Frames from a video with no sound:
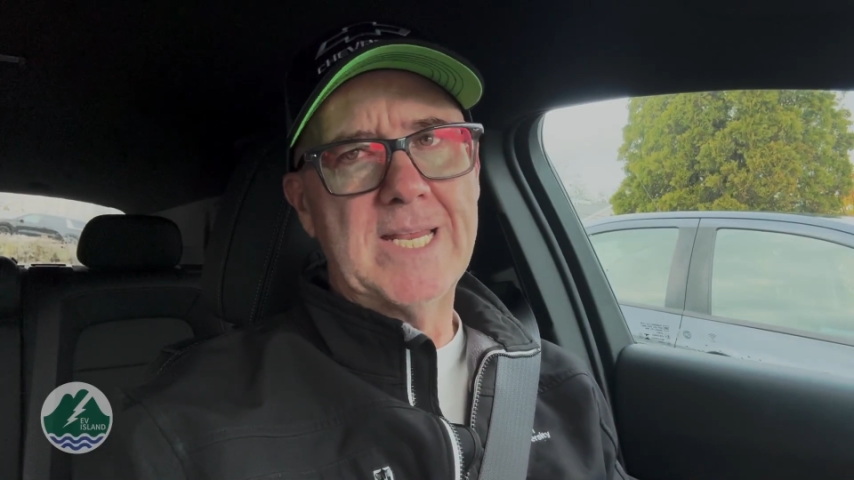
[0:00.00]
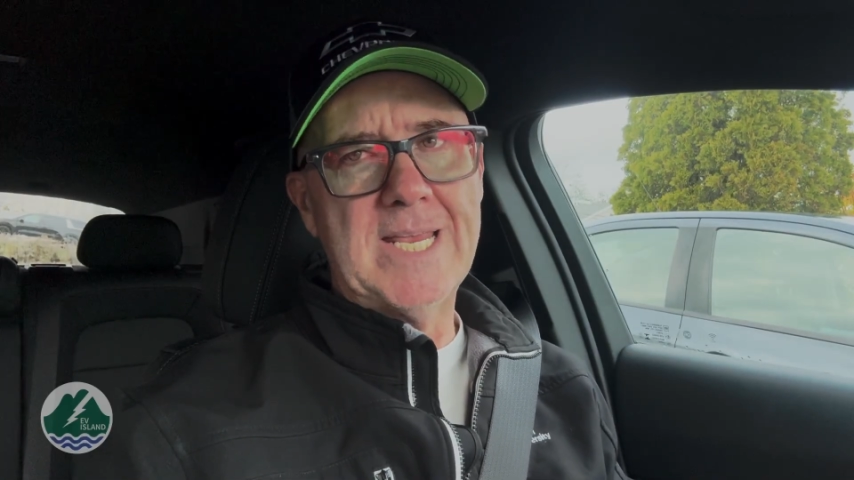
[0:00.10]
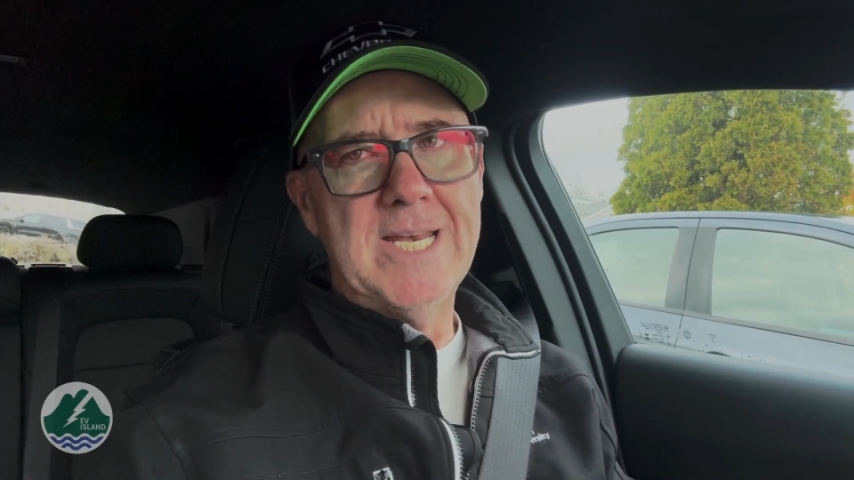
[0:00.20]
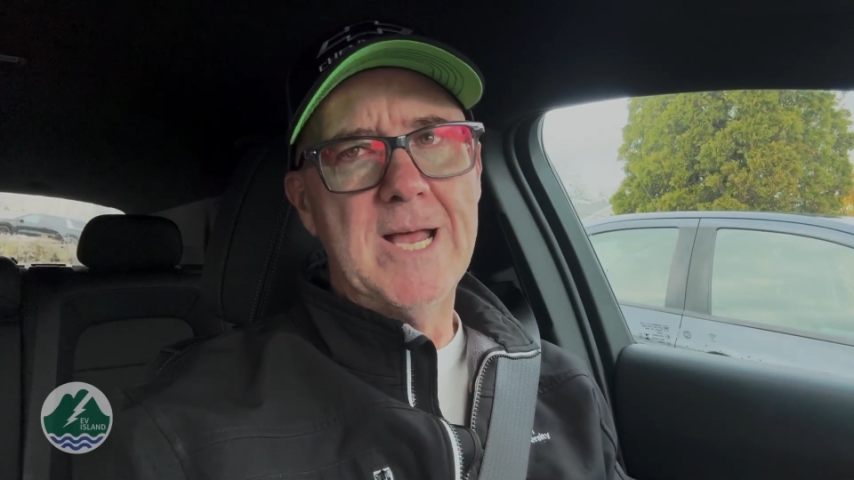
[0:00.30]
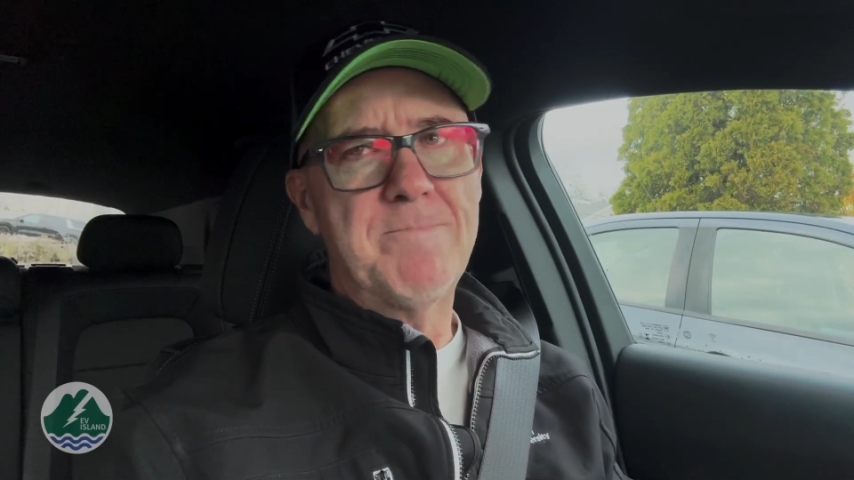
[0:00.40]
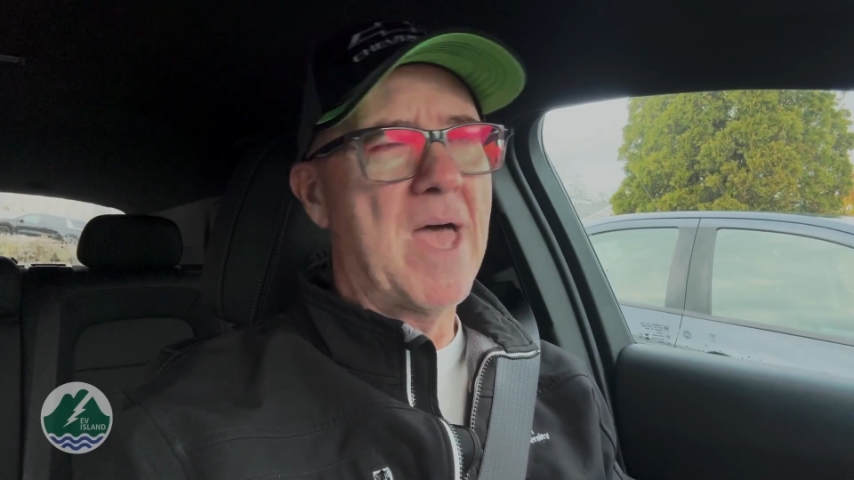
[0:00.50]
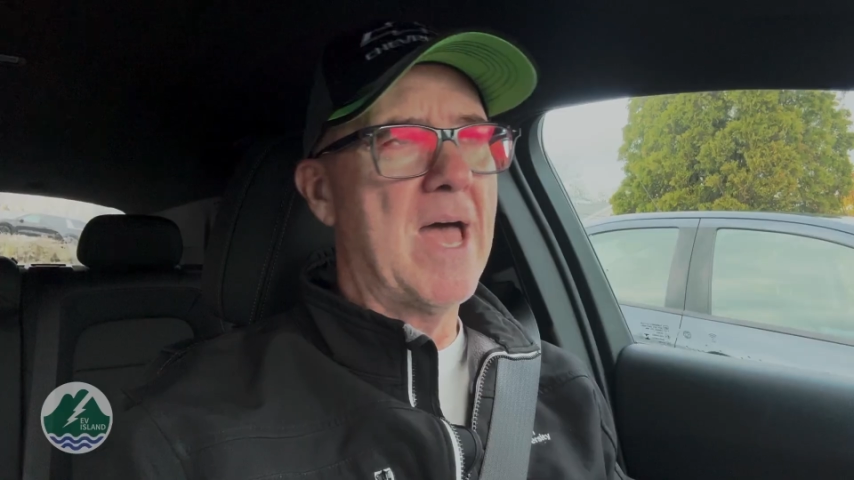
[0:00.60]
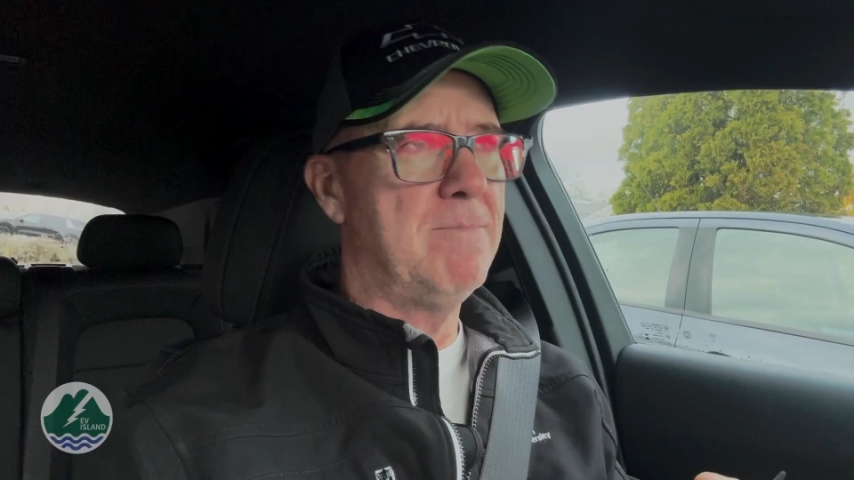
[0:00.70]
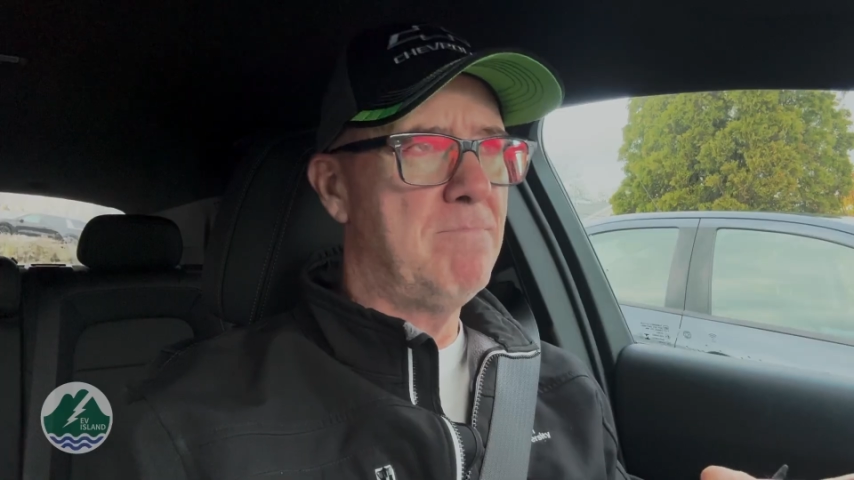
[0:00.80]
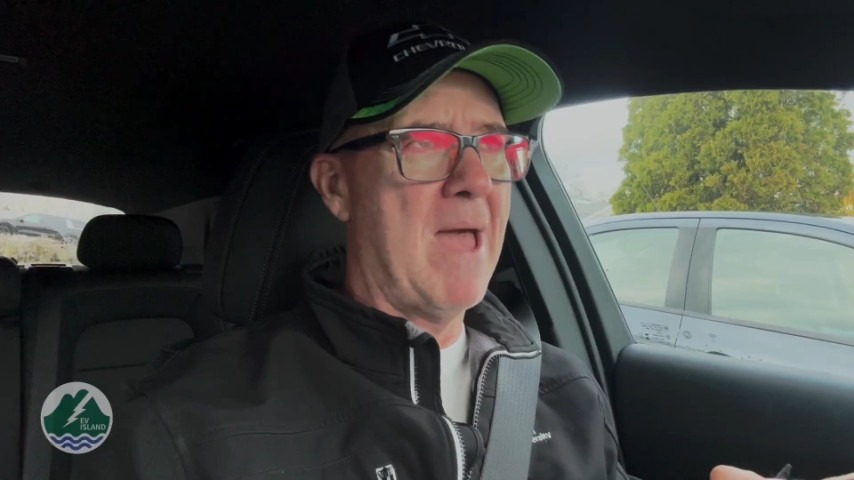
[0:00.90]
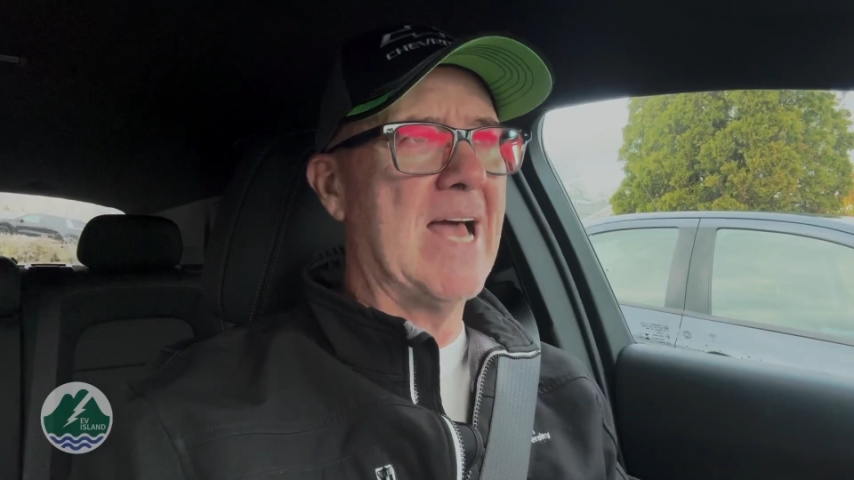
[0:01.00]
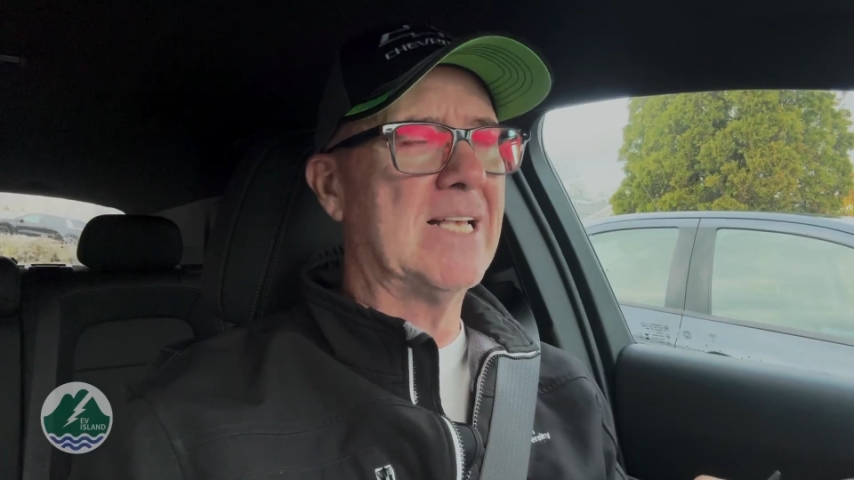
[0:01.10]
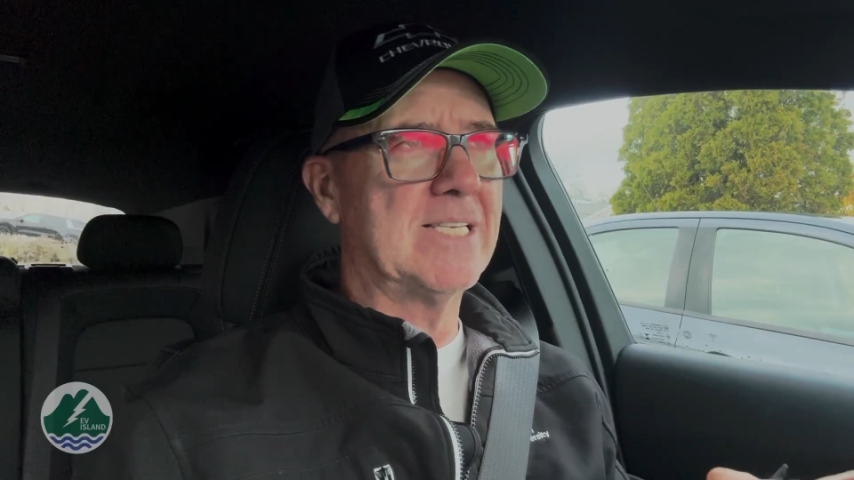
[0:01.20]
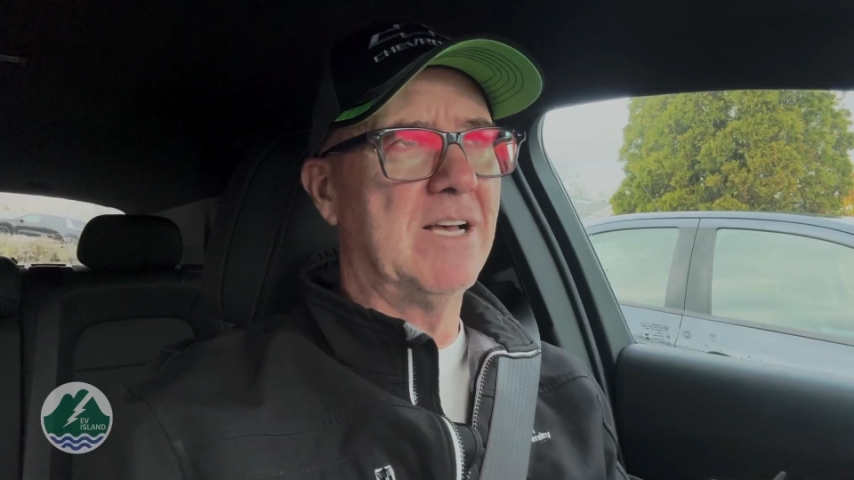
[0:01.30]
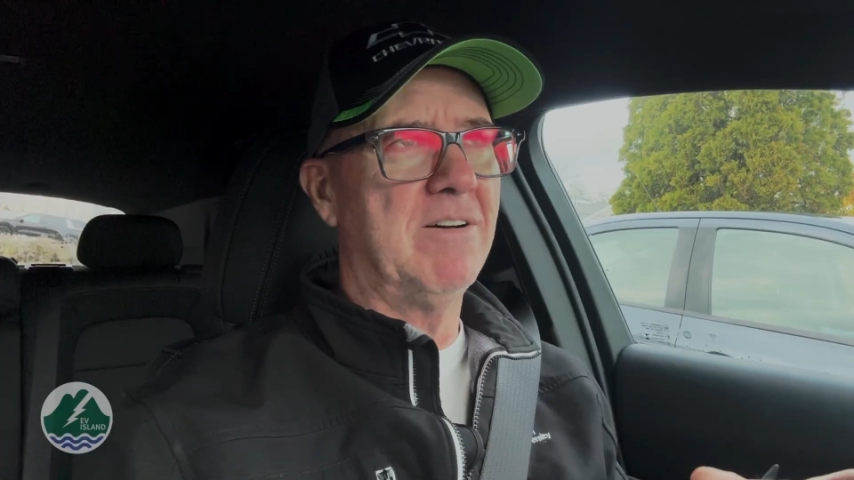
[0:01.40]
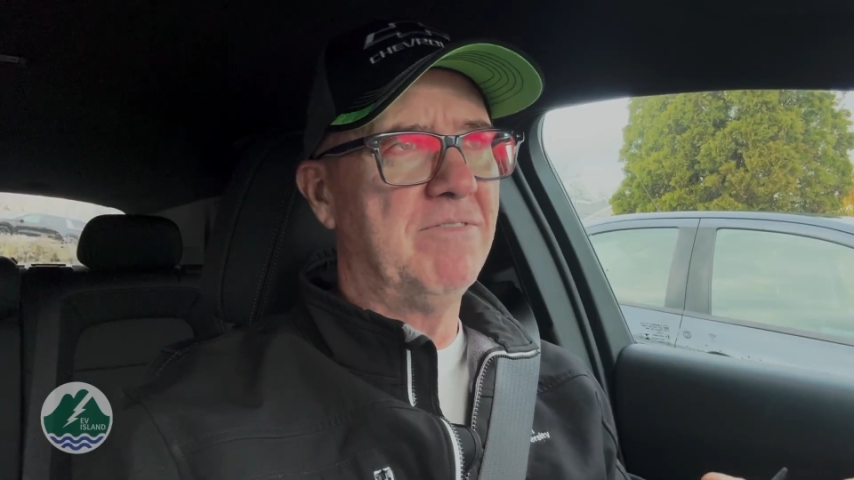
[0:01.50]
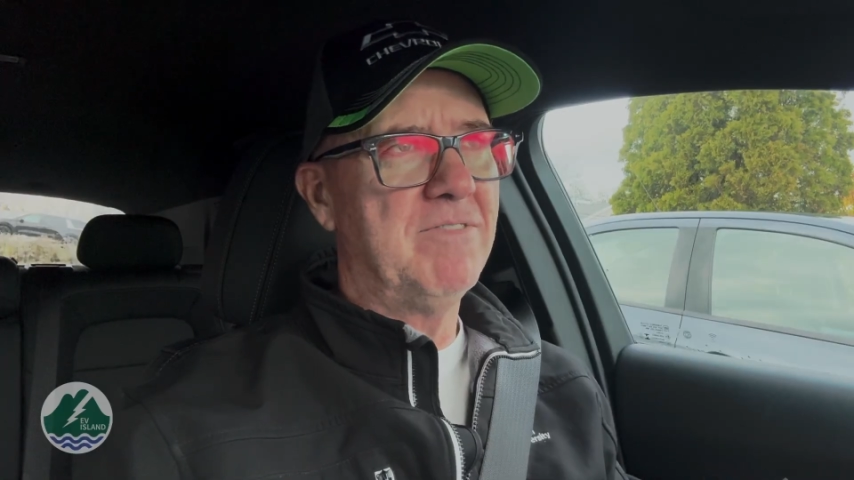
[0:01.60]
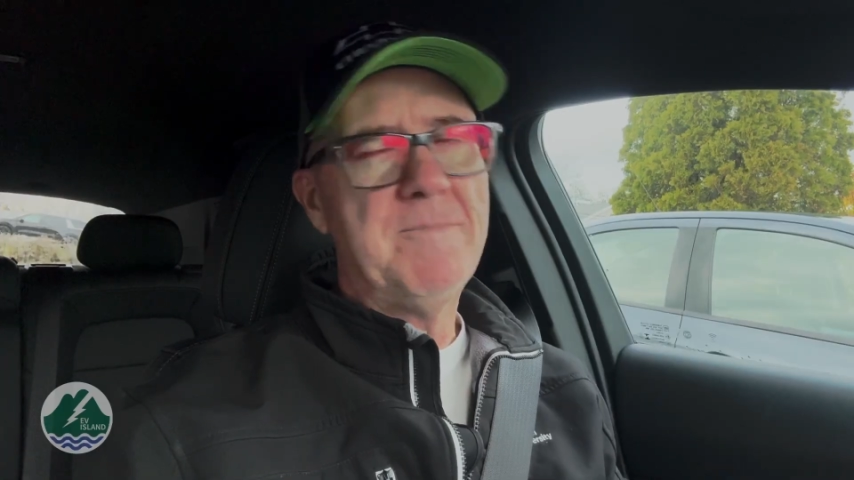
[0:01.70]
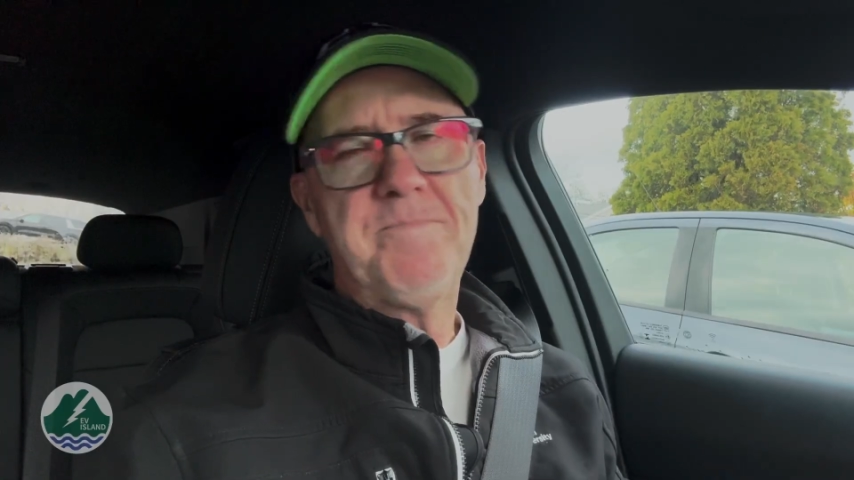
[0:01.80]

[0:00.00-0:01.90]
to heat up that mass of